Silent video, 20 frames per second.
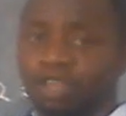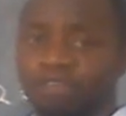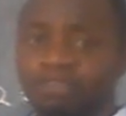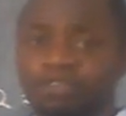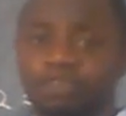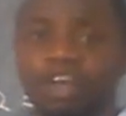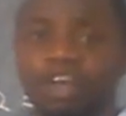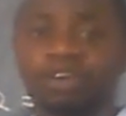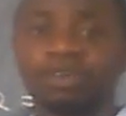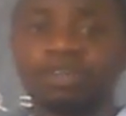If
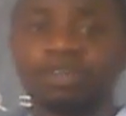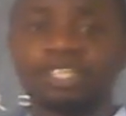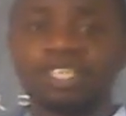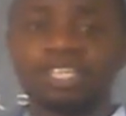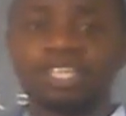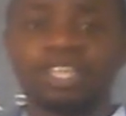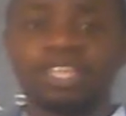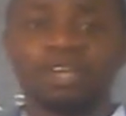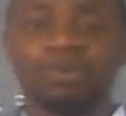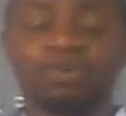you are not
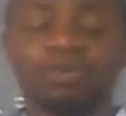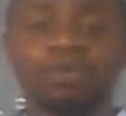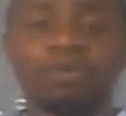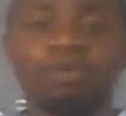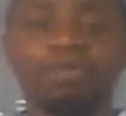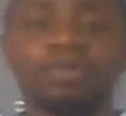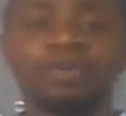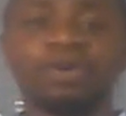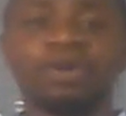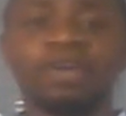in the
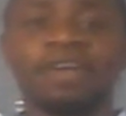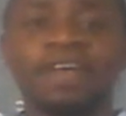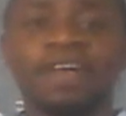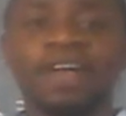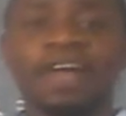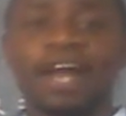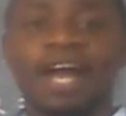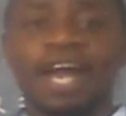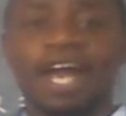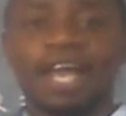group,
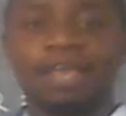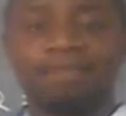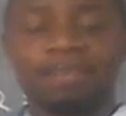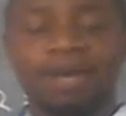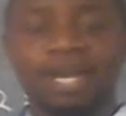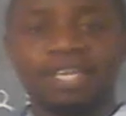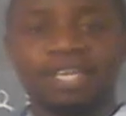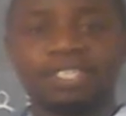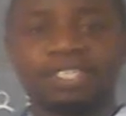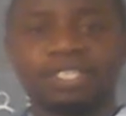I
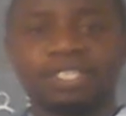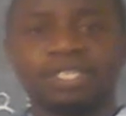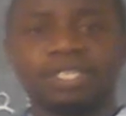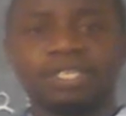might